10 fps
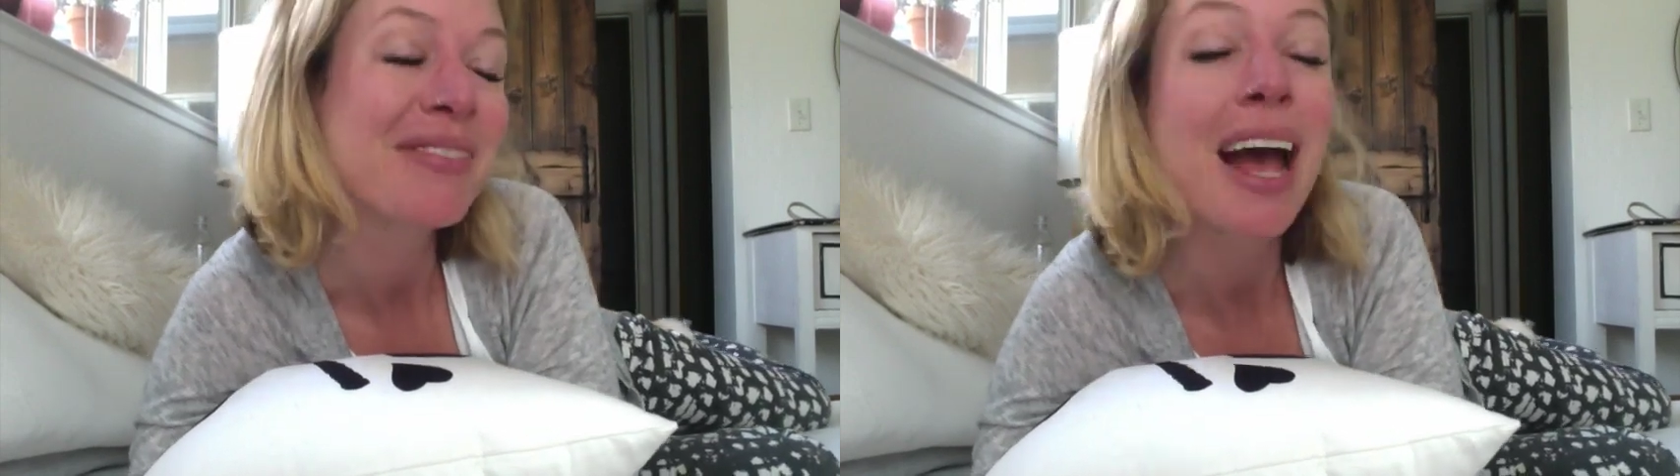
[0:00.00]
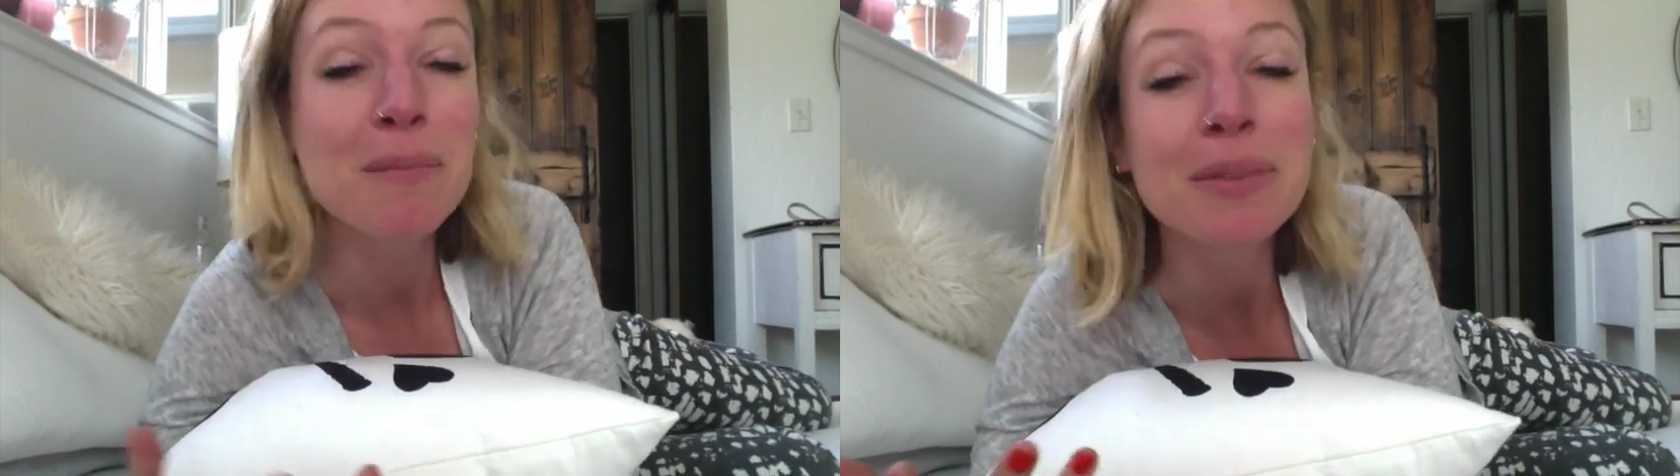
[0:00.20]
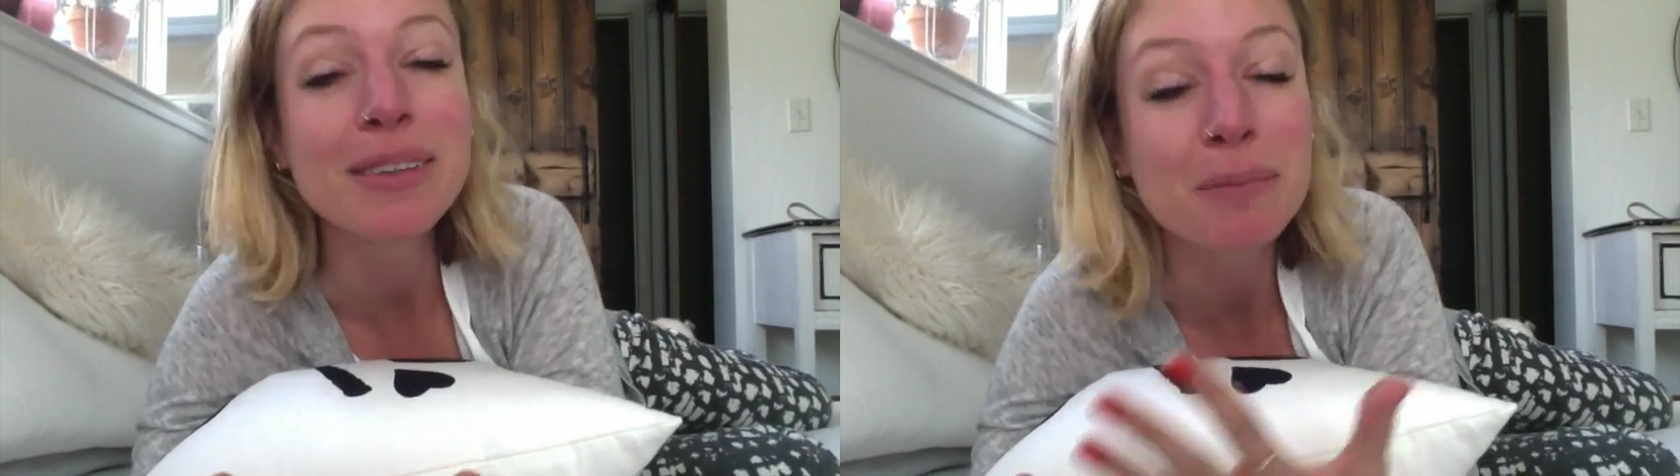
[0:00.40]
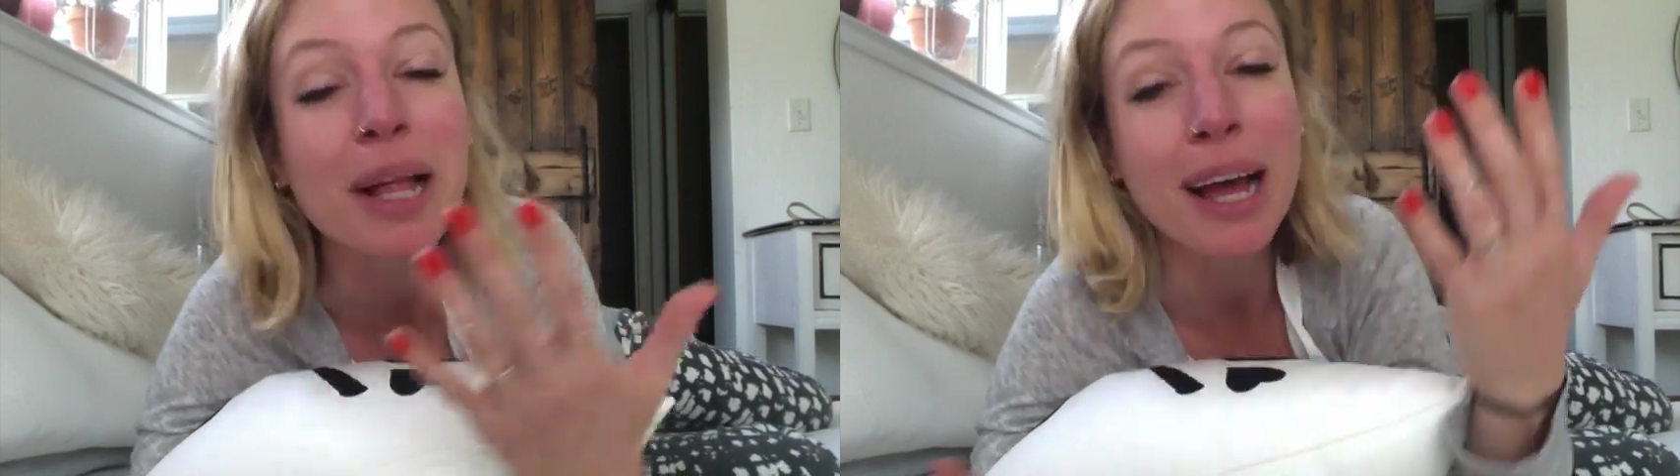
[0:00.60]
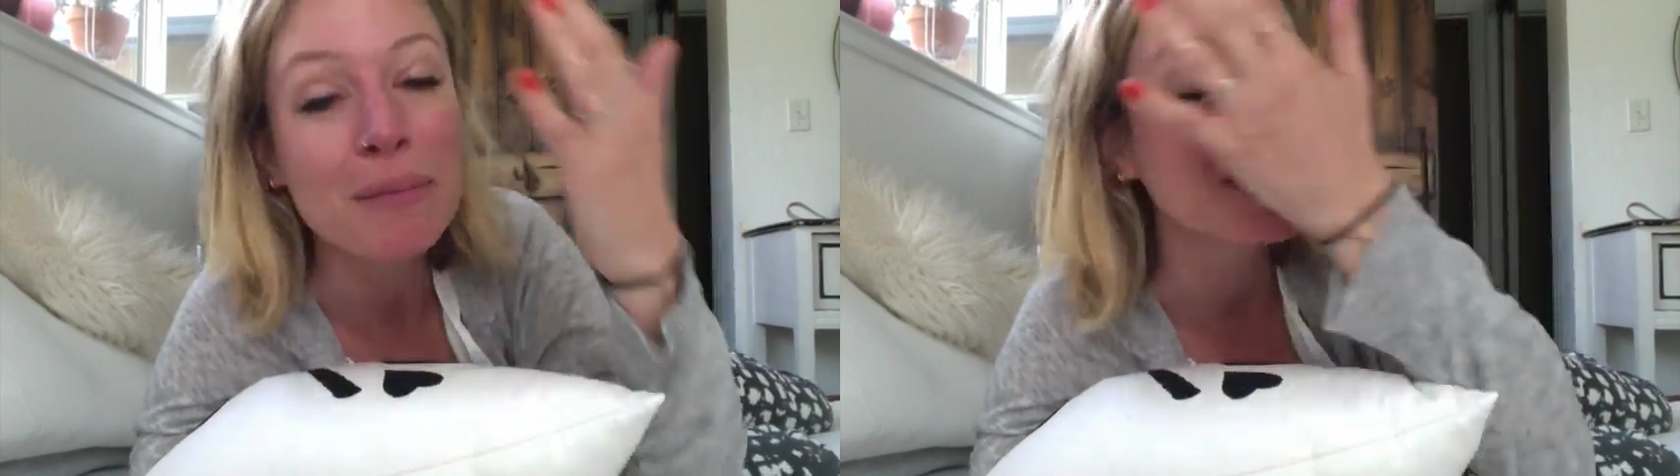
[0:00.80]
I'm
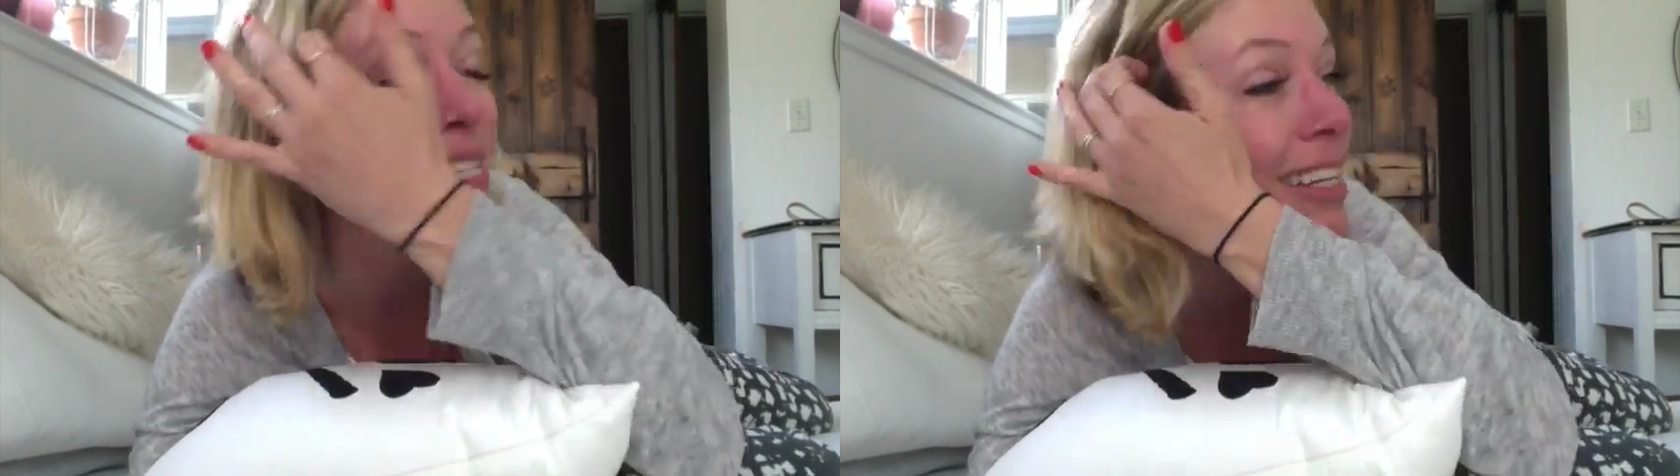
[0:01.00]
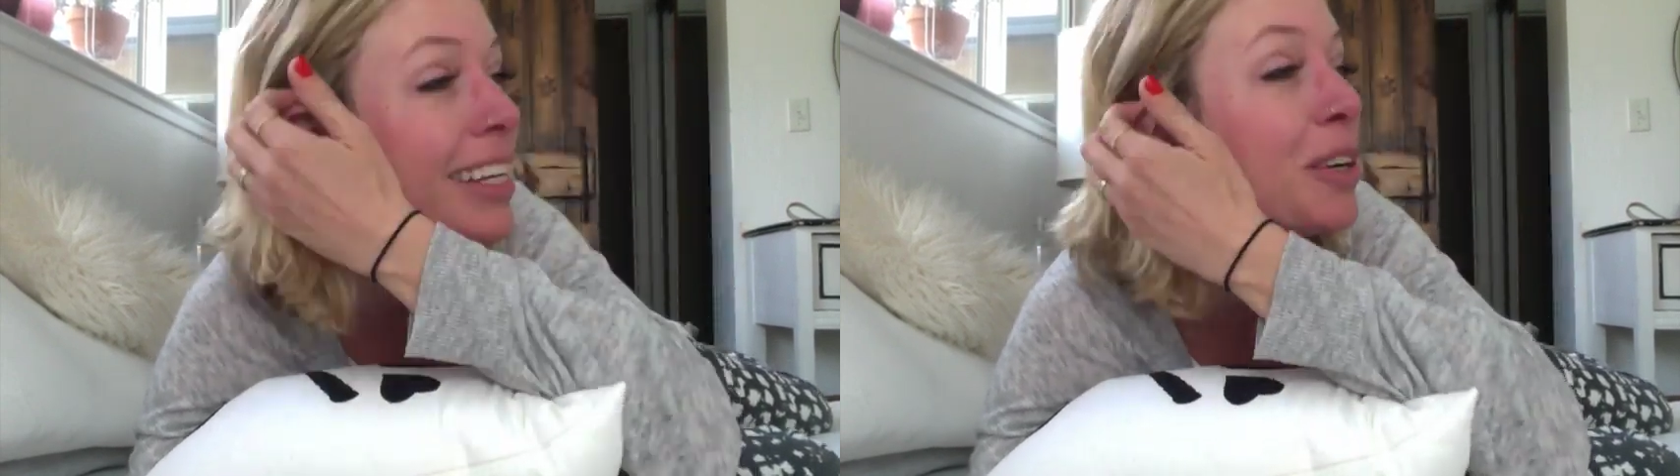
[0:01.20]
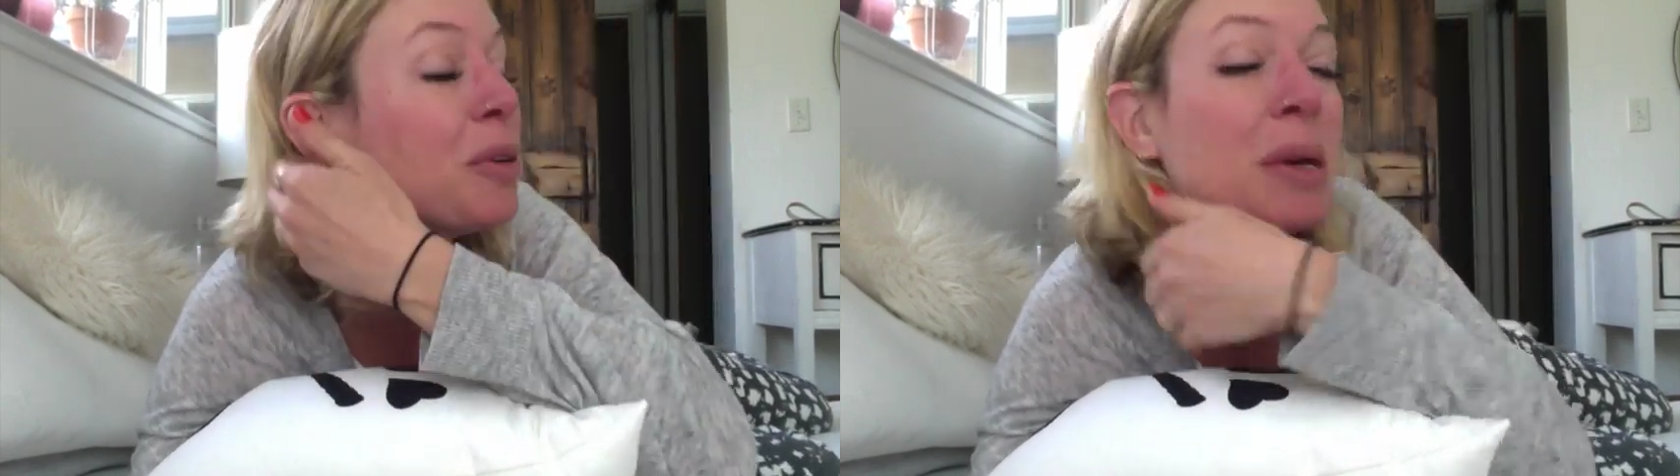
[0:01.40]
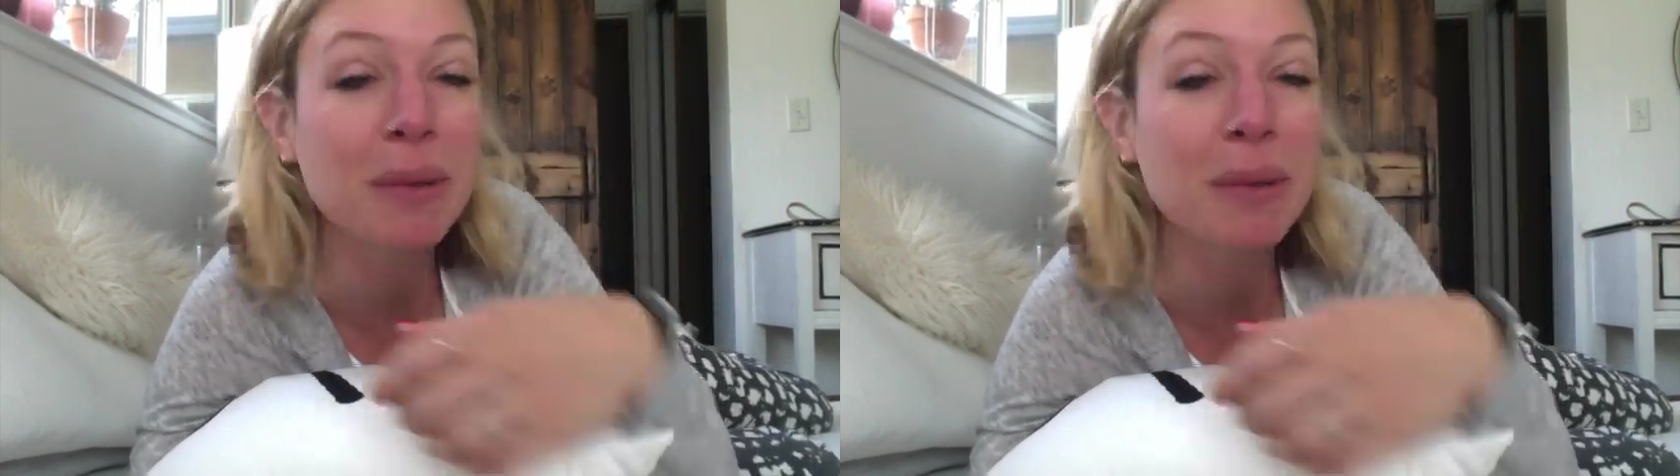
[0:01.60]
I'm sitting here in my